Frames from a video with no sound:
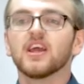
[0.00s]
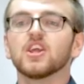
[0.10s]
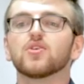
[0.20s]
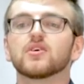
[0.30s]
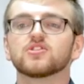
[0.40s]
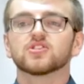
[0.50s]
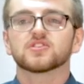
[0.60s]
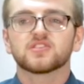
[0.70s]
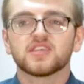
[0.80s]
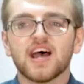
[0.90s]
You can
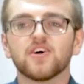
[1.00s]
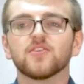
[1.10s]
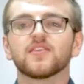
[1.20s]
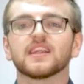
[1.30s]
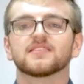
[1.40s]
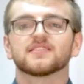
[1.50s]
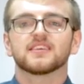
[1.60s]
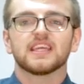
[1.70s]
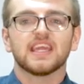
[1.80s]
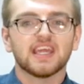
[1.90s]
just tell that it's
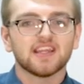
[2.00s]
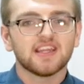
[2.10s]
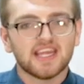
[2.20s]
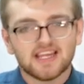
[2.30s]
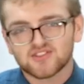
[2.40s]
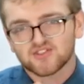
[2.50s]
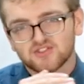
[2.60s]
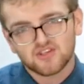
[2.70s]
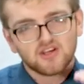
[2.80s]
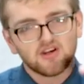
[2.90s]
in its...